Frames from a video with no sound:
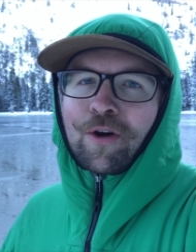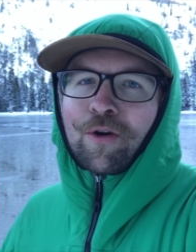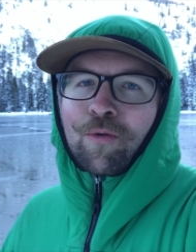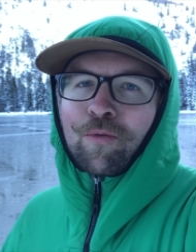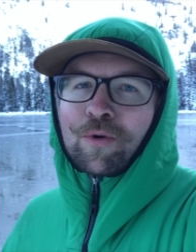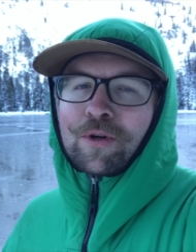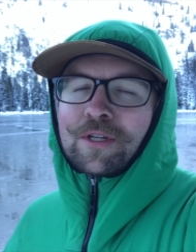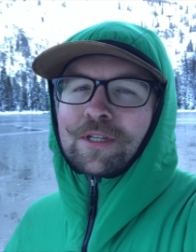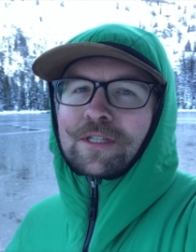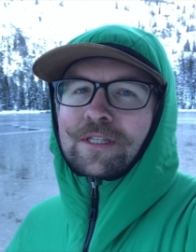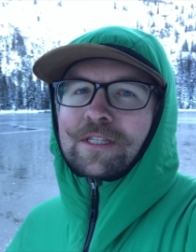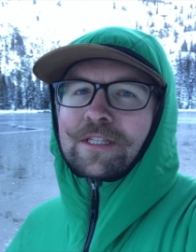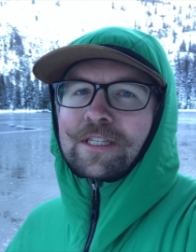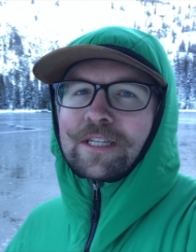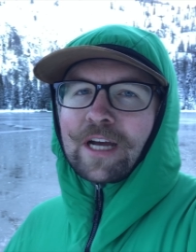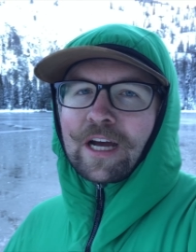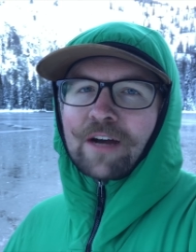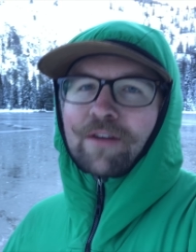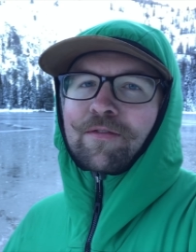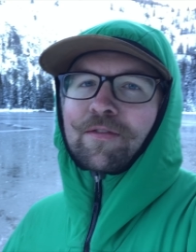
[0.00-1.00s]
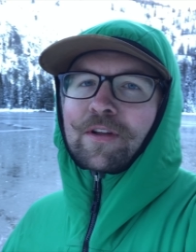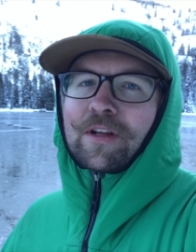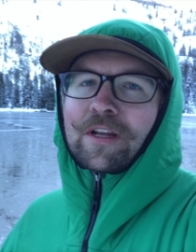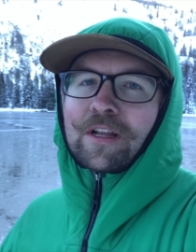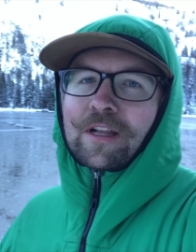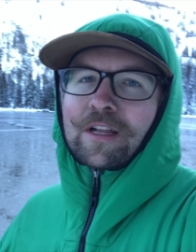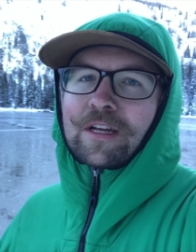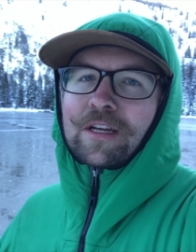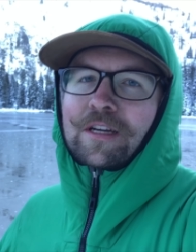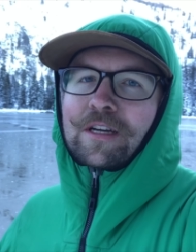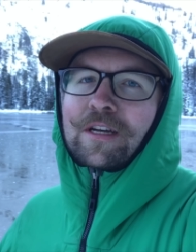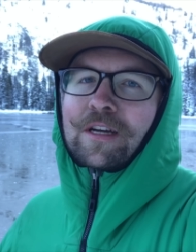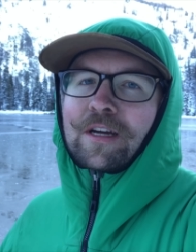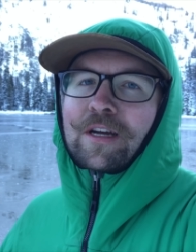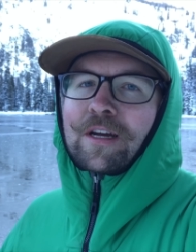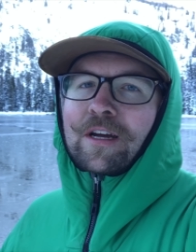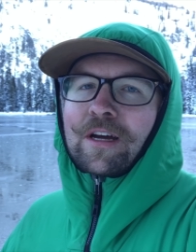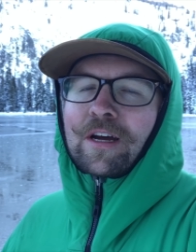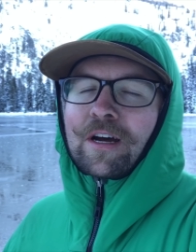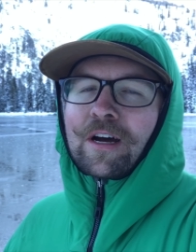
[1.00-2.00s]
was definitely
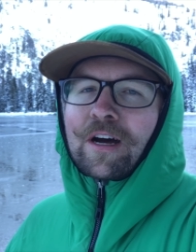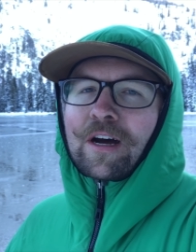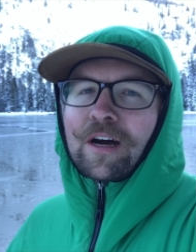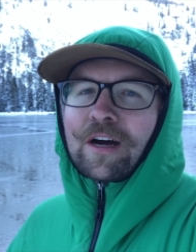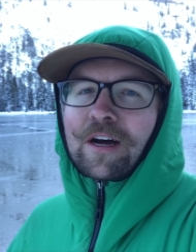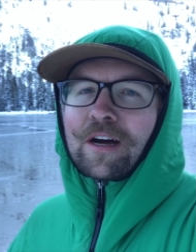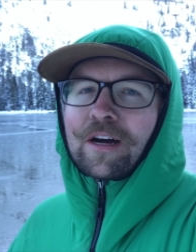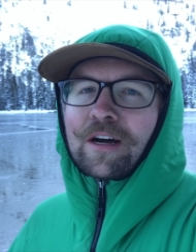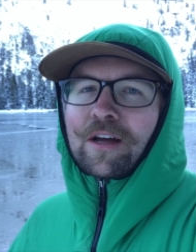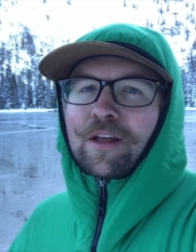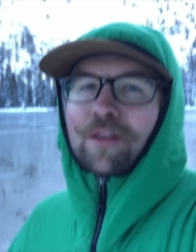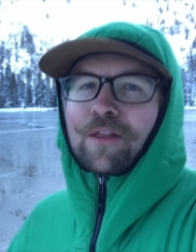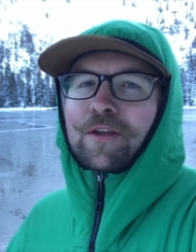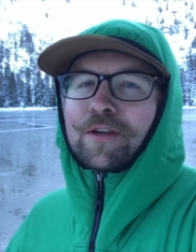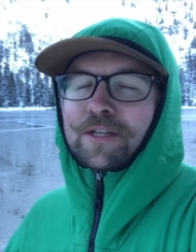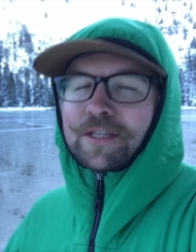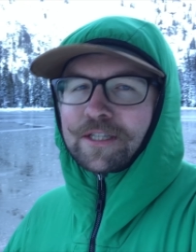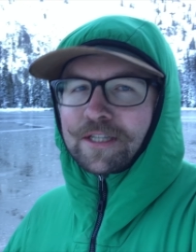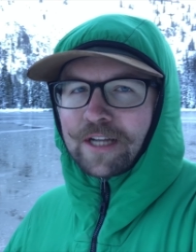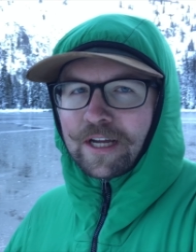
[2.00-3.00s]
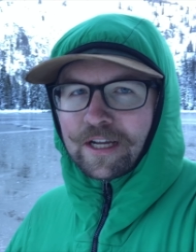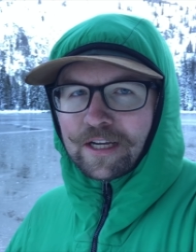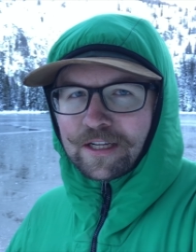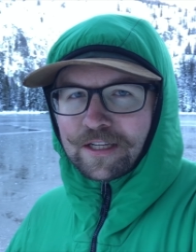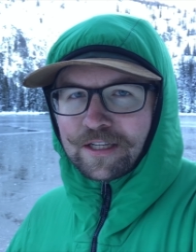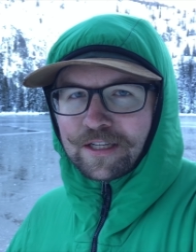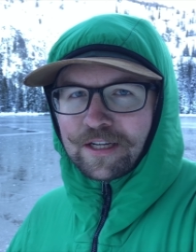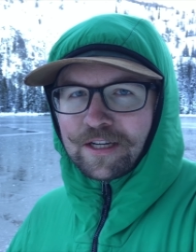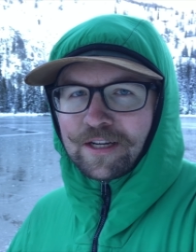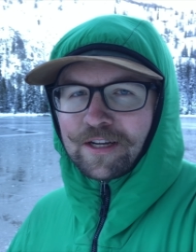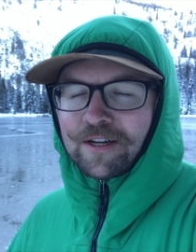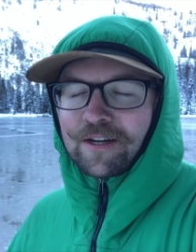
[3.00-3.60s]
uh, the steaks.